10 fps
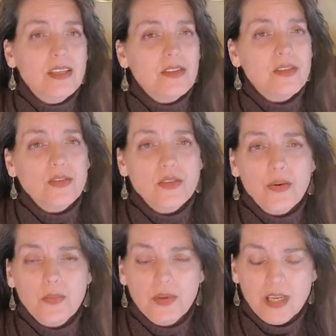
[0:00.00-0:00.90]
This is
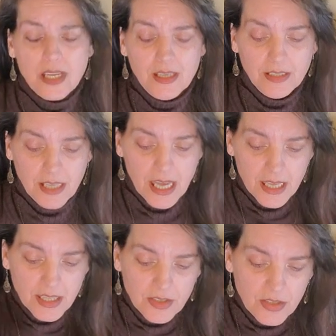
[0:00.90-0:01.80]
so pretty.
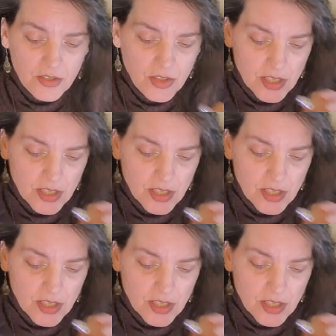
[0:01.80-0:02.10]
This is